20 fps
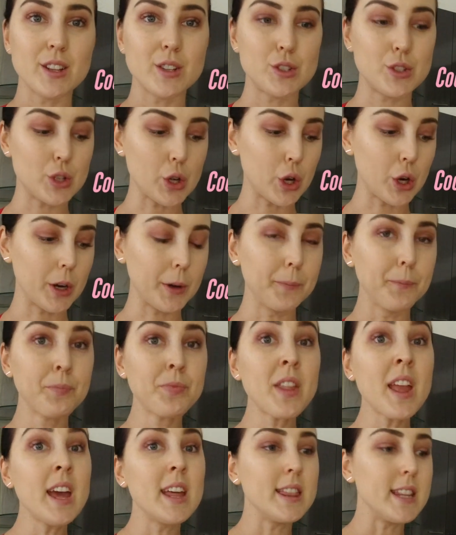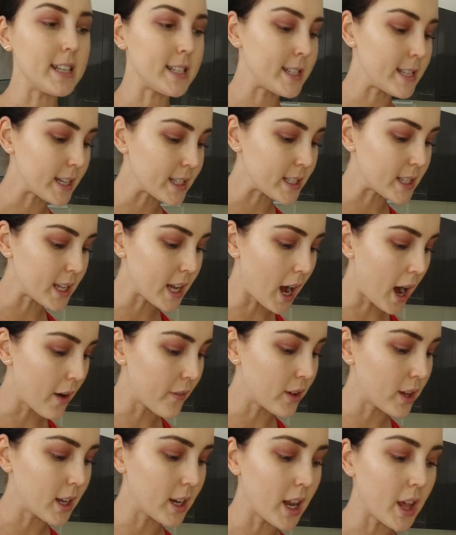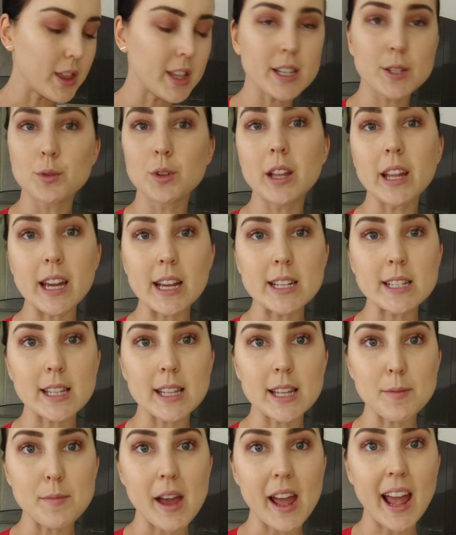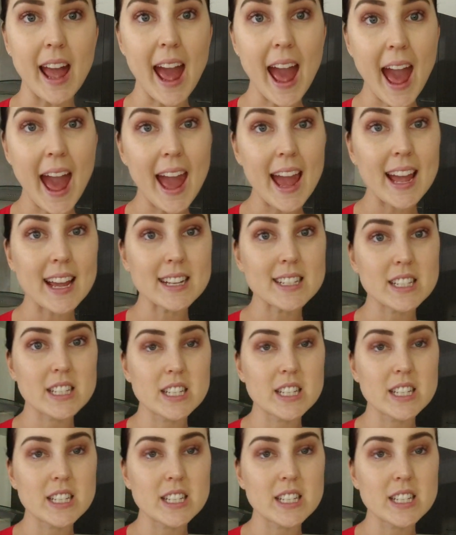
So there's 6 in the oven. This will easily make 8.